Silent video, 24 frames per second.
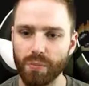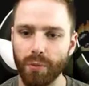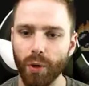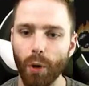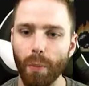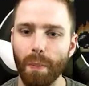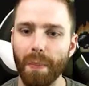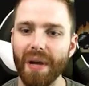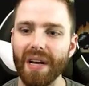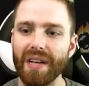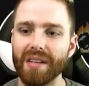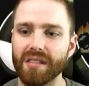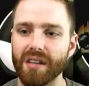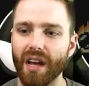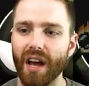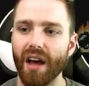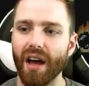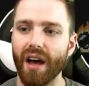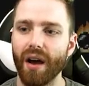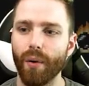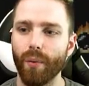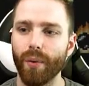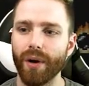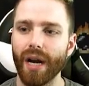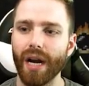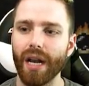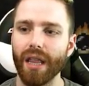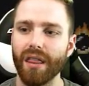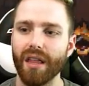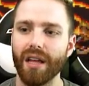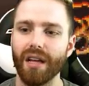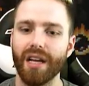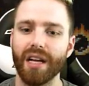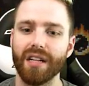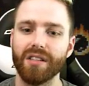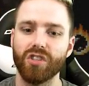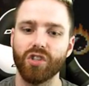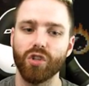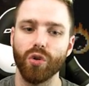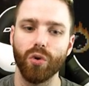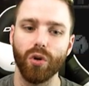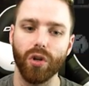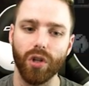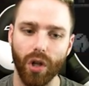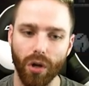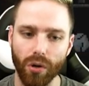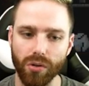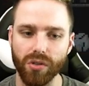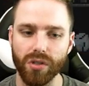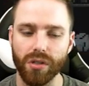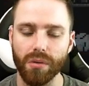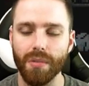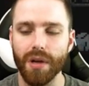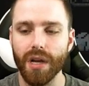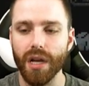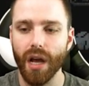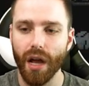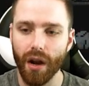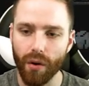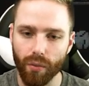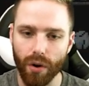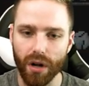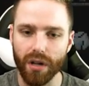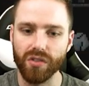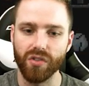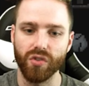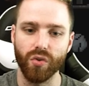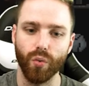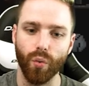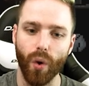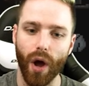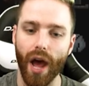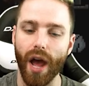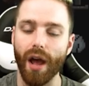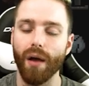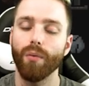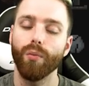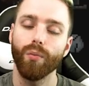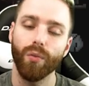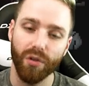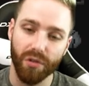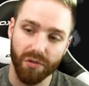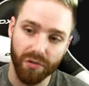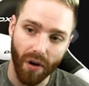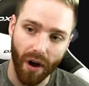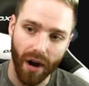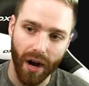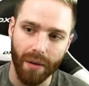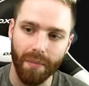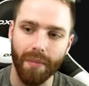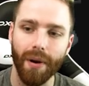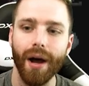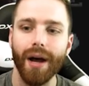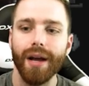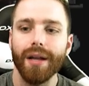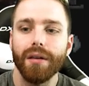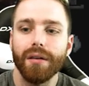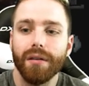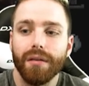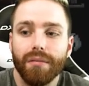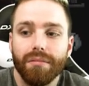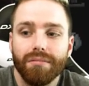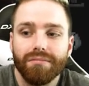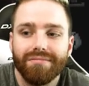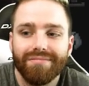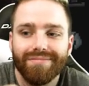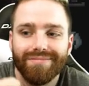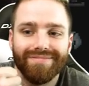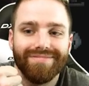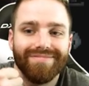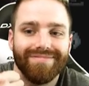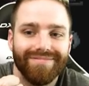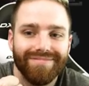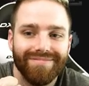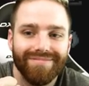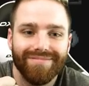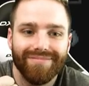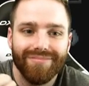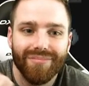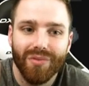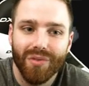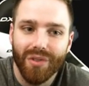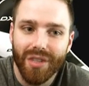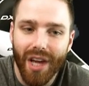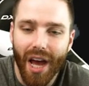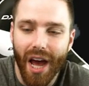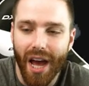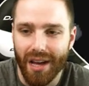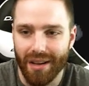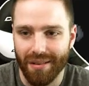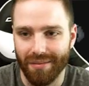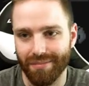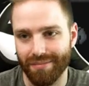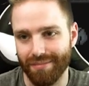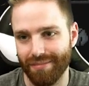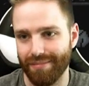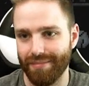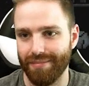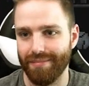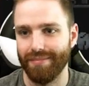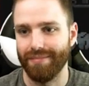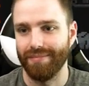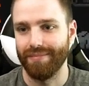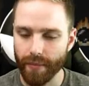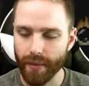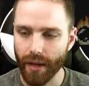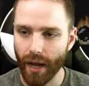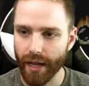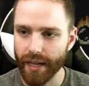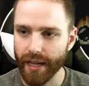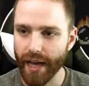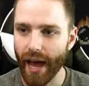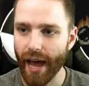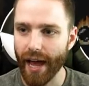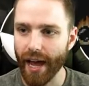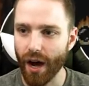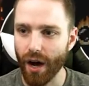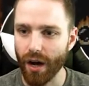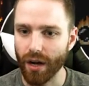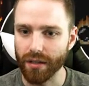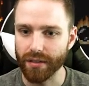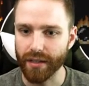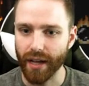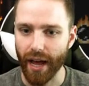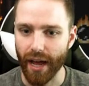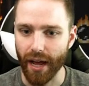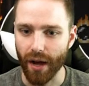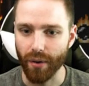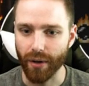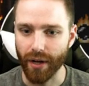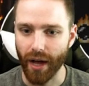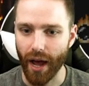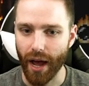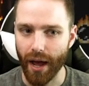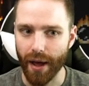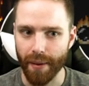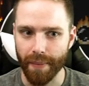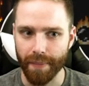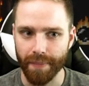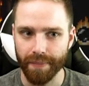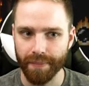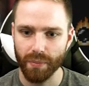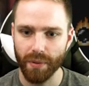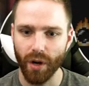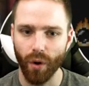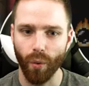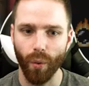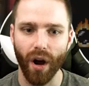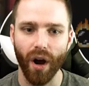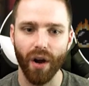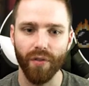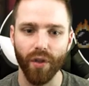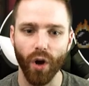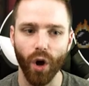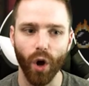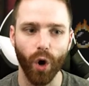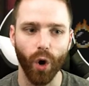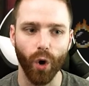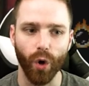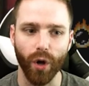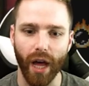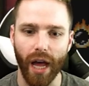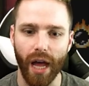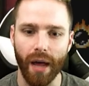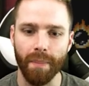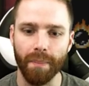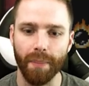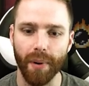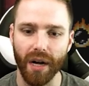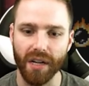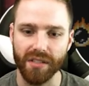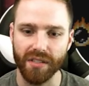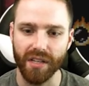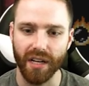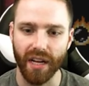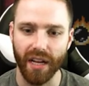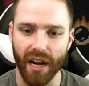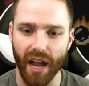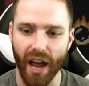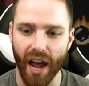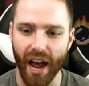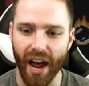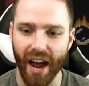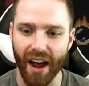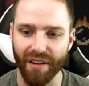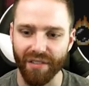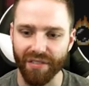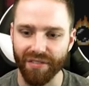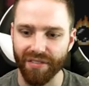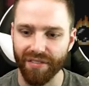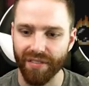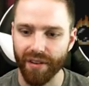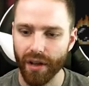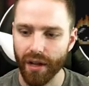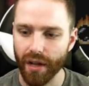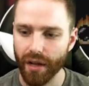Poopy is uh, when anything gets too close to me, it runs away. With Firemind, yay. Yay all day, okay? Be aware of the whole game busting in half.